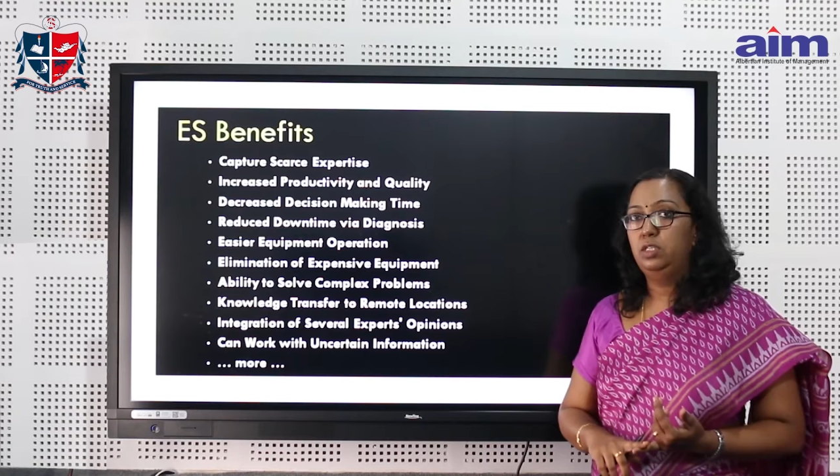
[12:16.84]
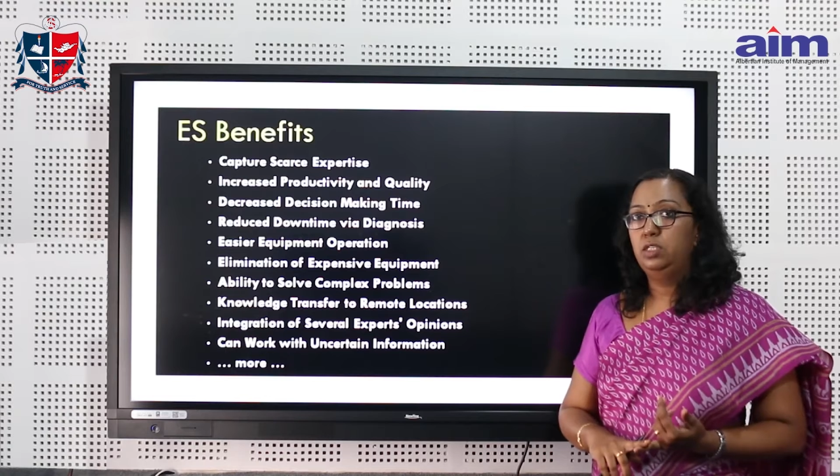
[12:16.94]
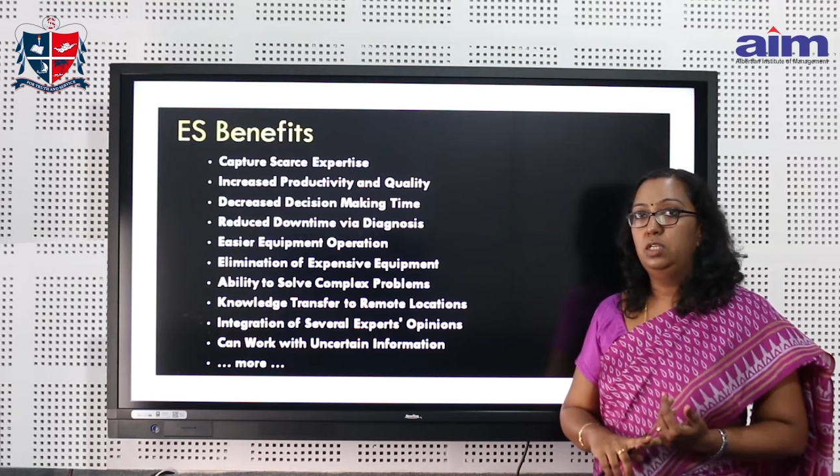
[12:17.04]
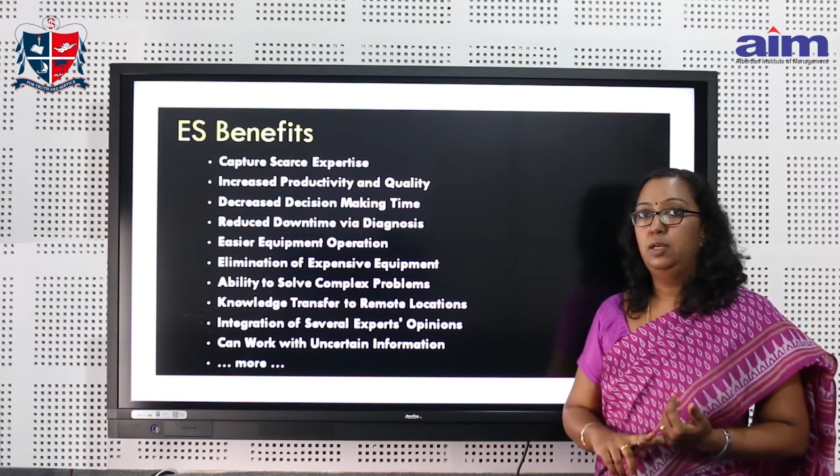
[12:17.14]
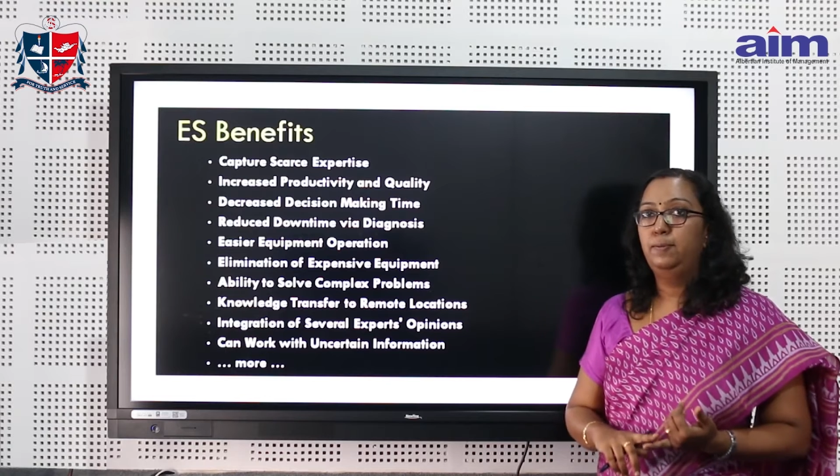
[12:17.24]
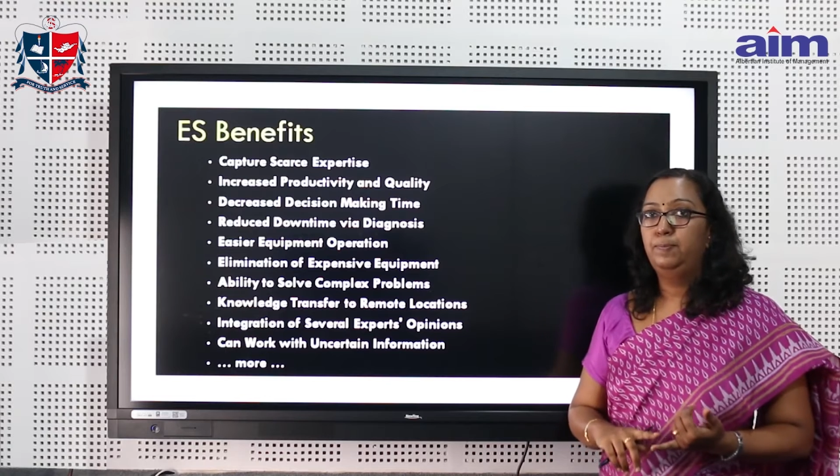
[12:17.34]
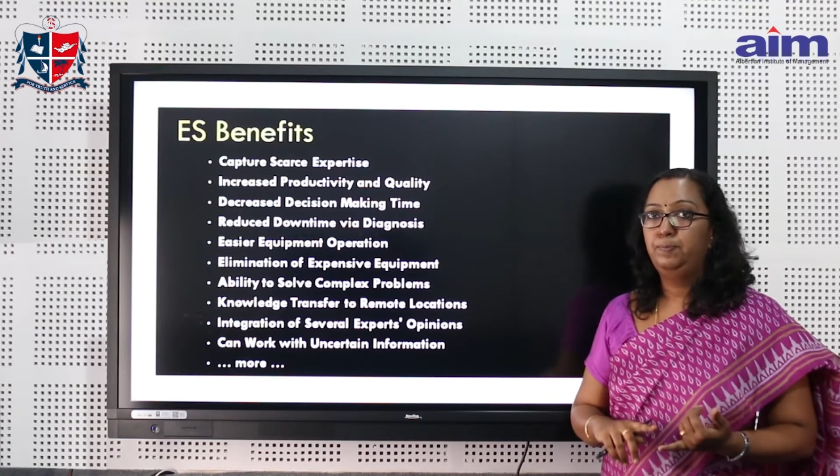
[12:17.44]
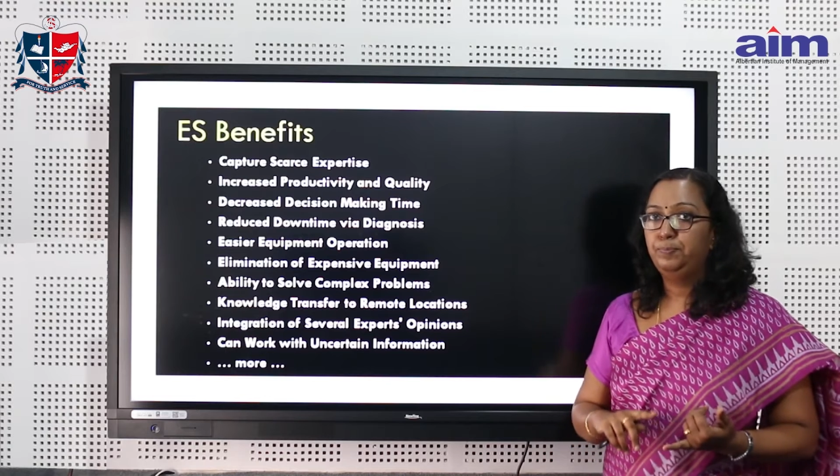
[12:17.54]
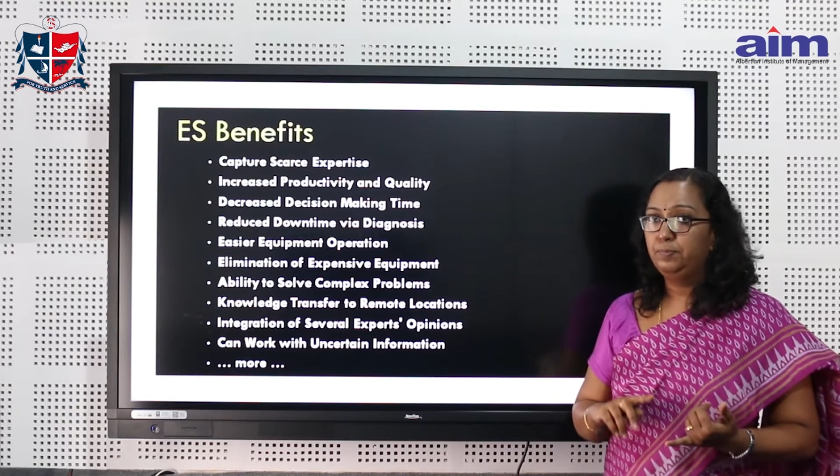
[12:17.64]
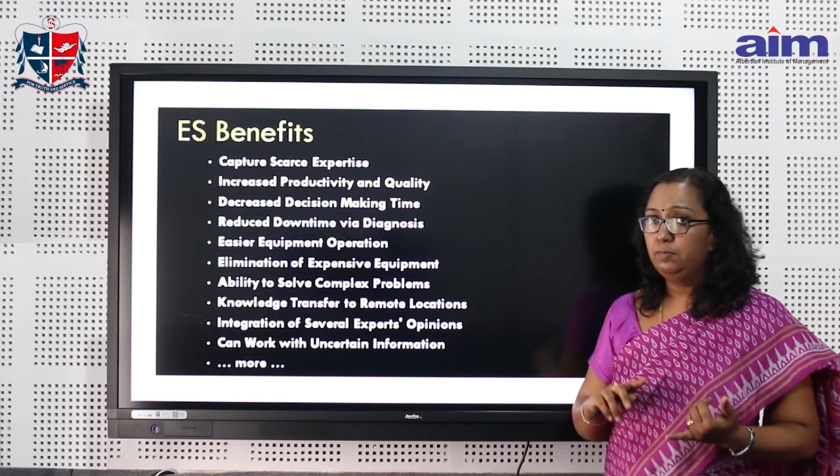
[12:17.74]
is
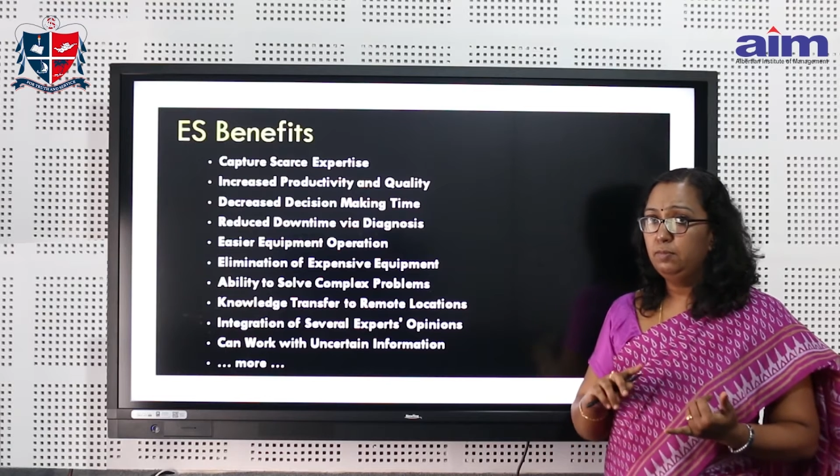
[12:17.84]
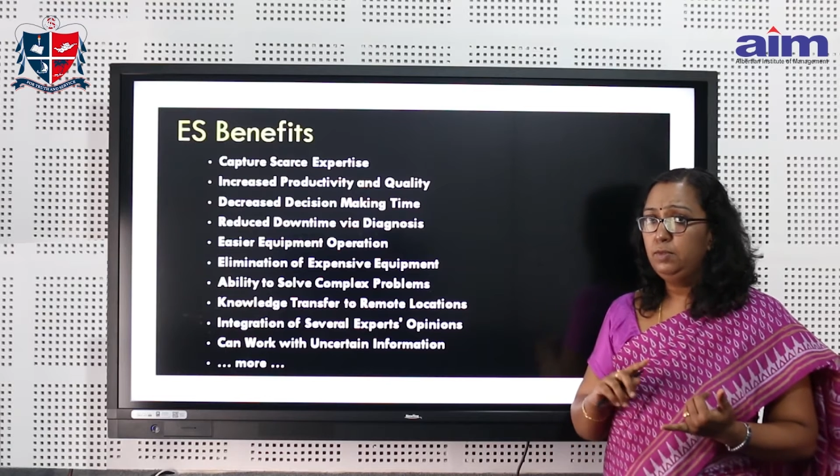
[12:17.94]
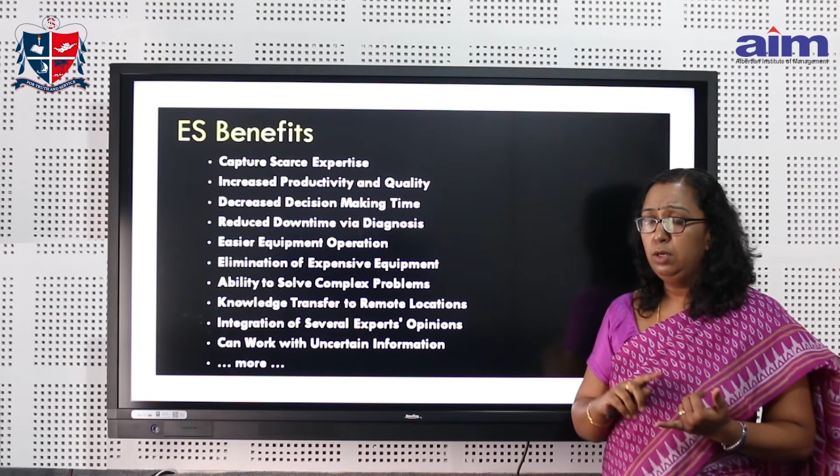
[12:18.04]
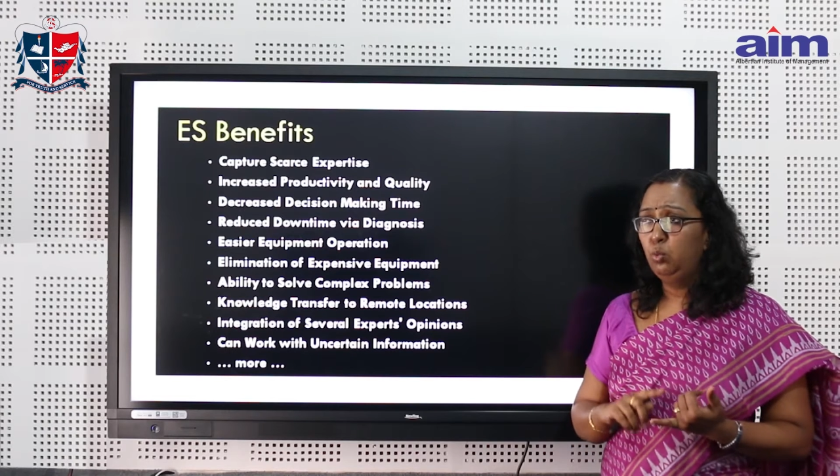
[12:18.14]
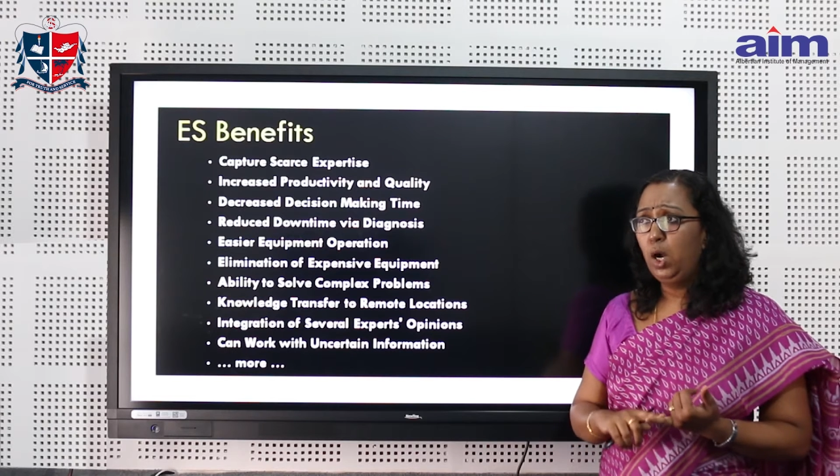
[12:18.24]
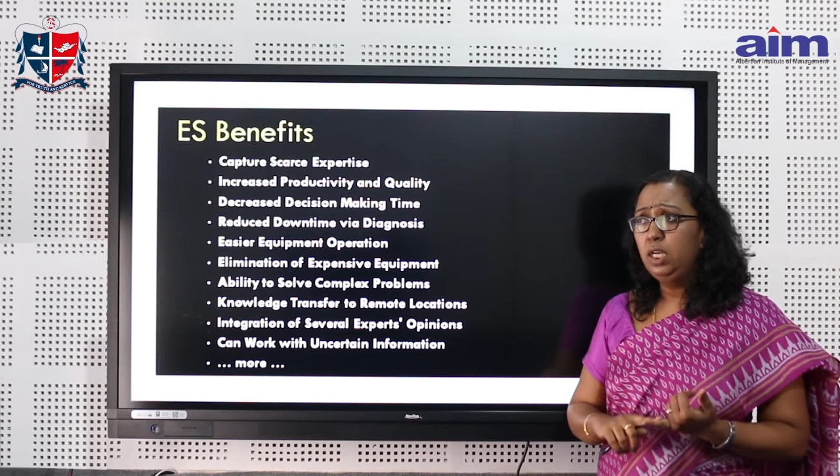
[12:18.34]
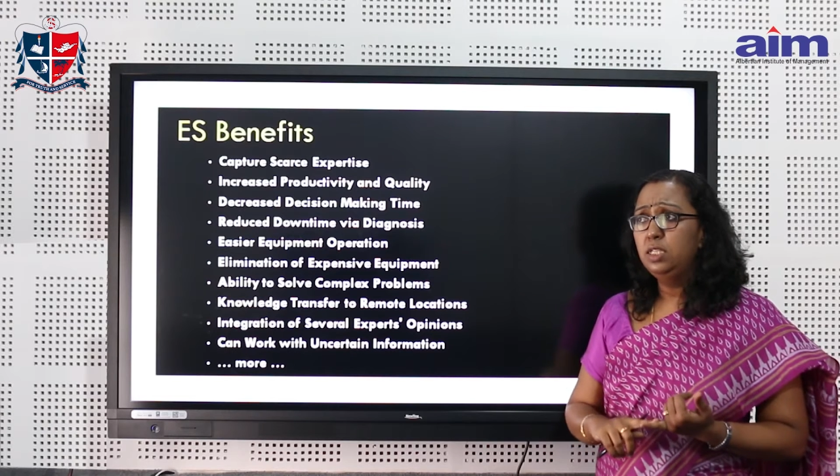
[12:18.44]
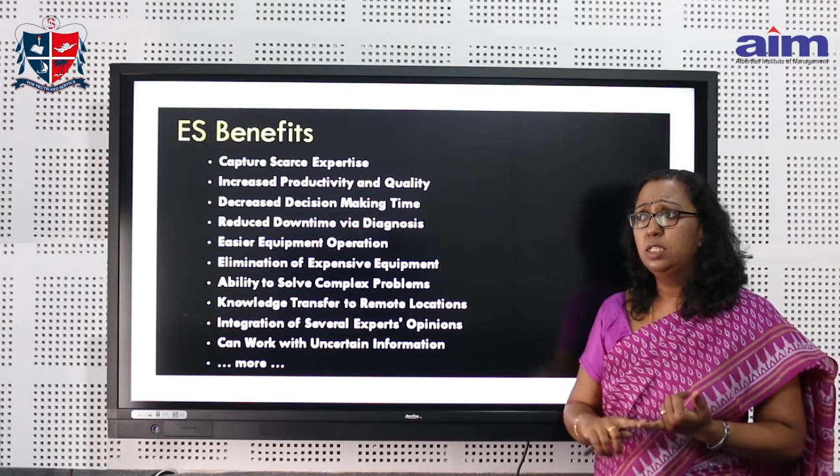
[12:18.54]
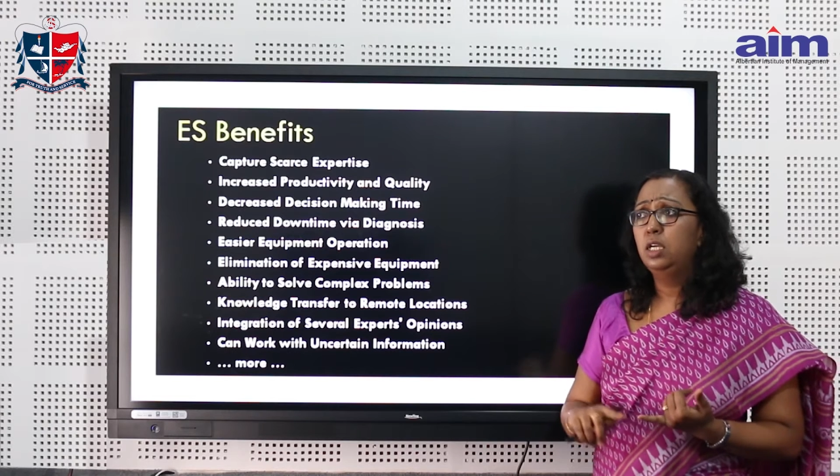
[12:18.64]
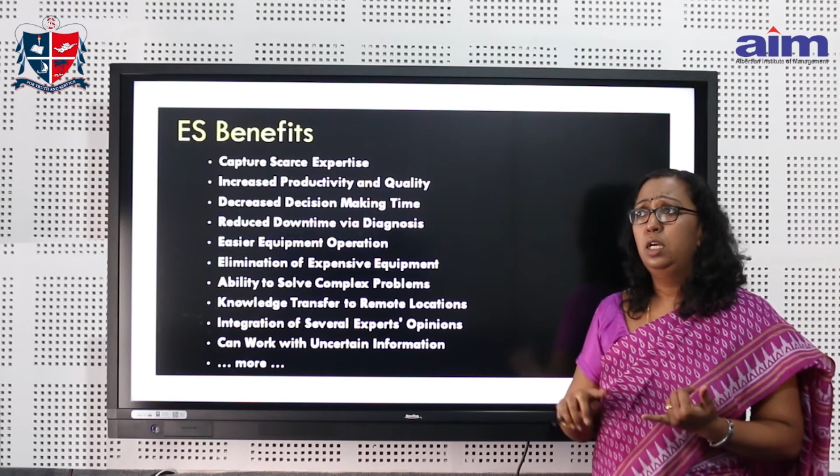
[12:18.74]

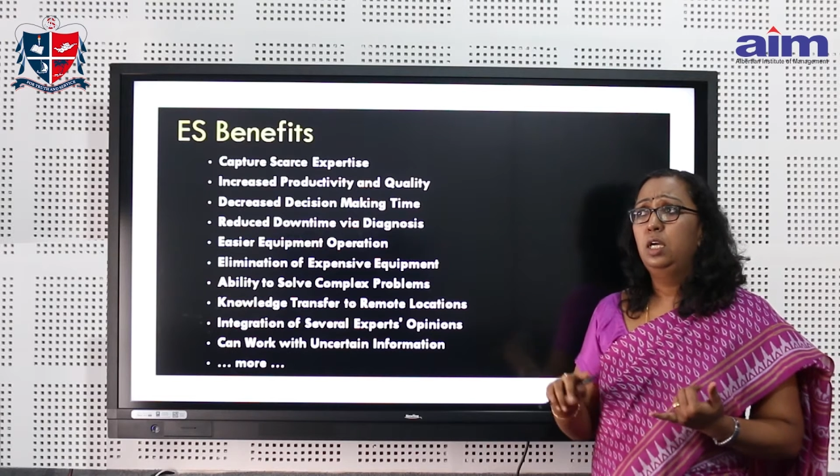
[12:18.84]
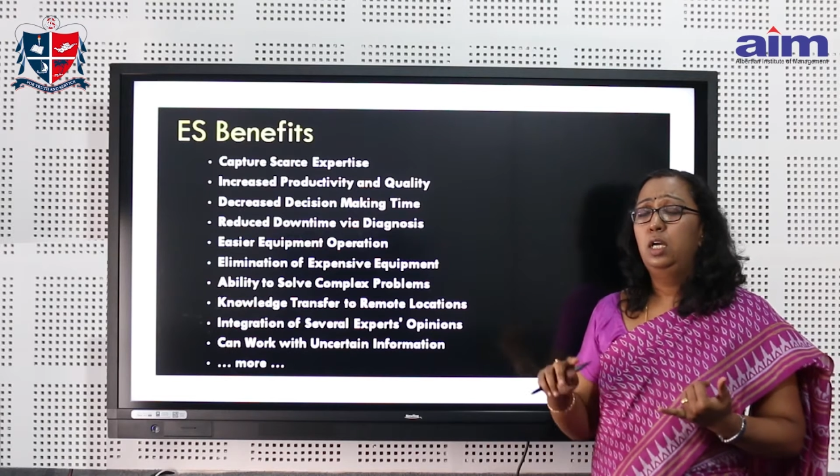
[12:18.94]
once